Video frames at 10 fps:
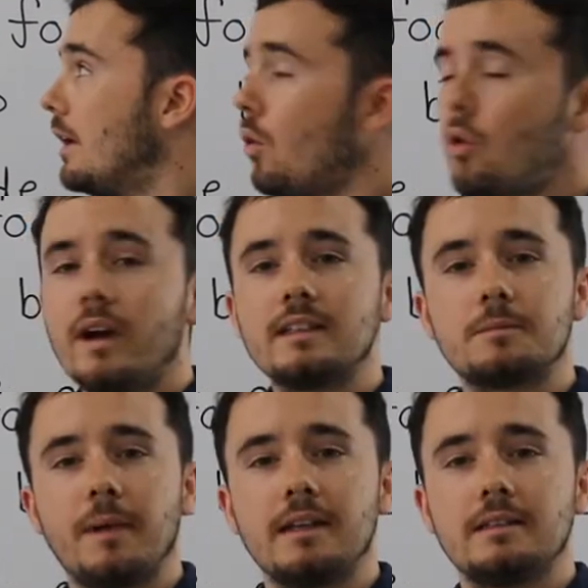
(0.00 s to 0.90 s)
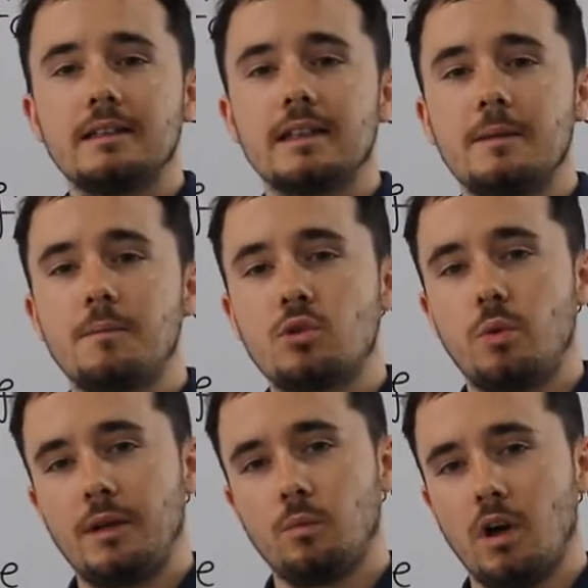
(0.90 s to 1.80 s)
always spaces in
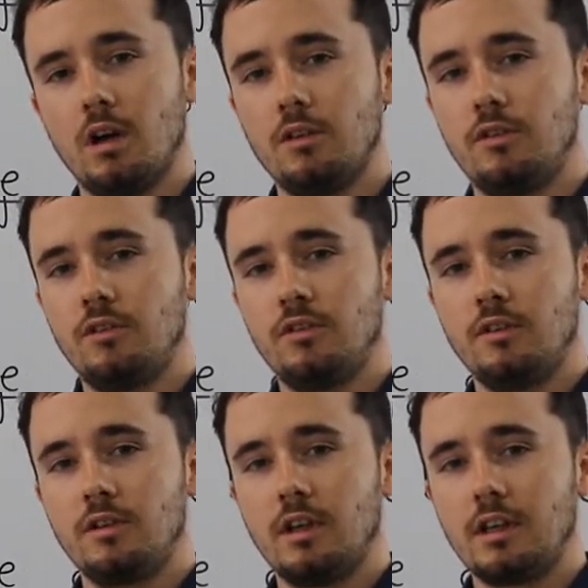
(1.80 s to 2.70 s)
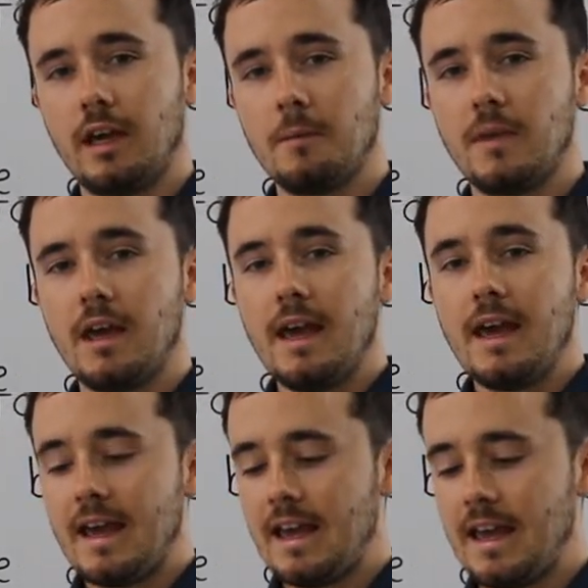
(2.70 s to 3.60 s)
between words, okay?
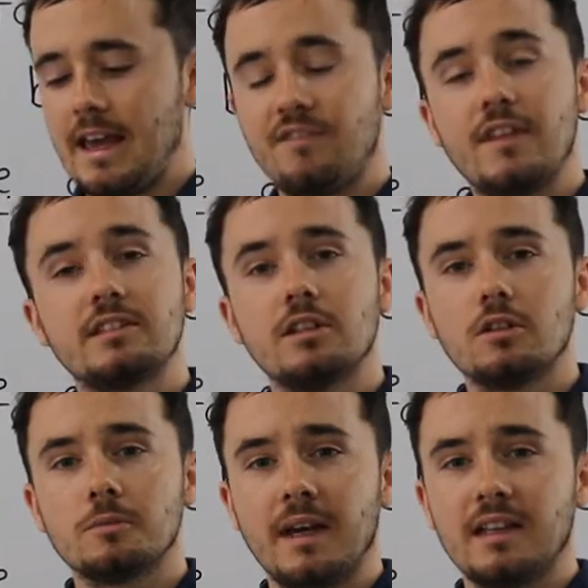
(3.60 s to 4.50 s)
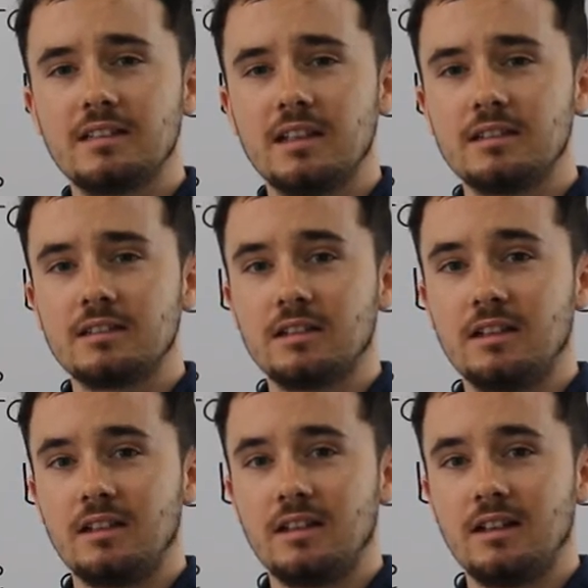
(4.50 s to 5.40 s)
If there's no spaces,
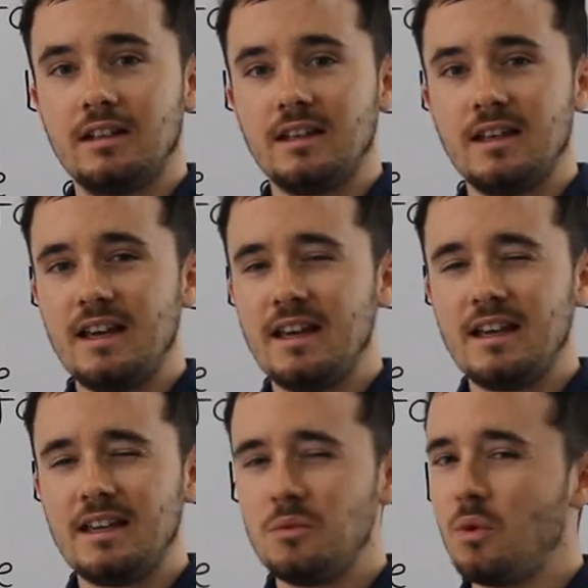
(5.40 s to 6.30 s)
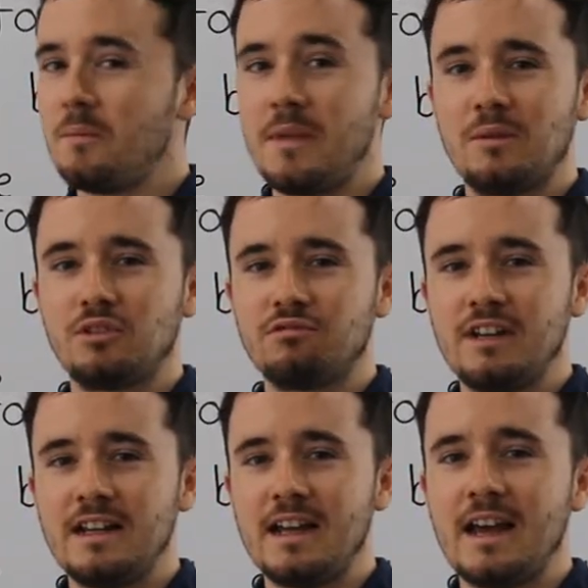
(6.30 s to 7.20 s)
you won't be able to
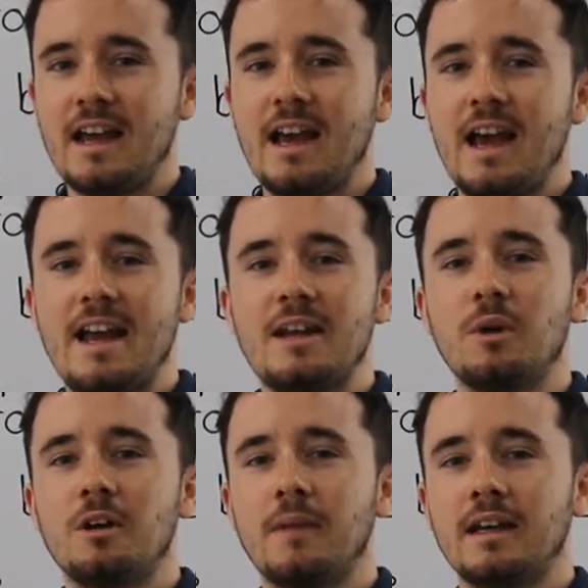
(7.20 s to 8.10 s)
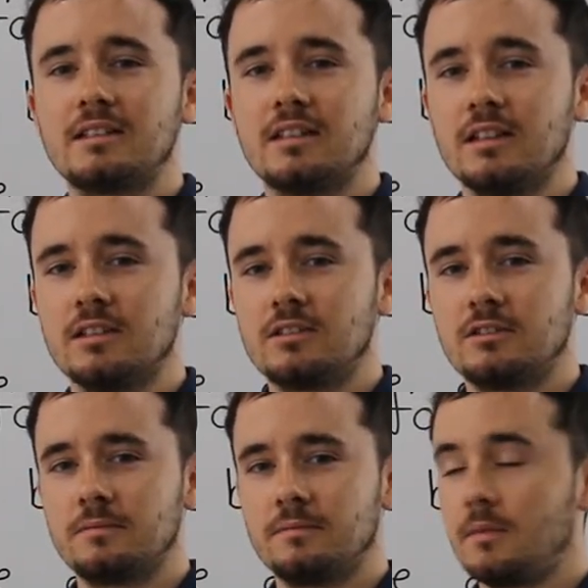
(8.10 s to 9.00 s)
read it and it won't make
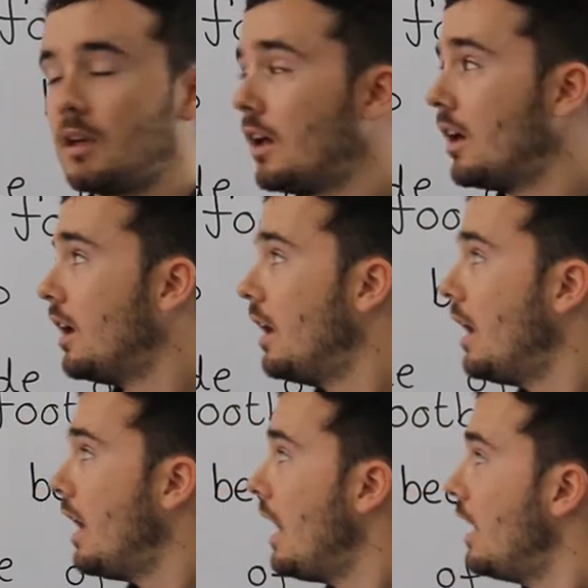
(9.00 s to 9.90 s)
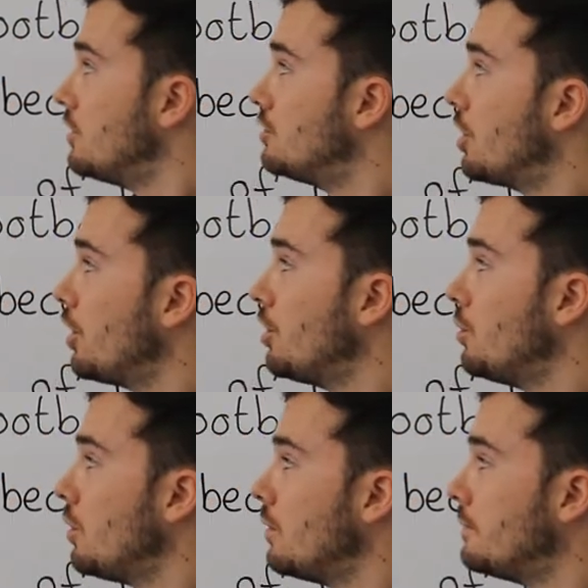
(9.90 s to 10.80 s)
sense. 2,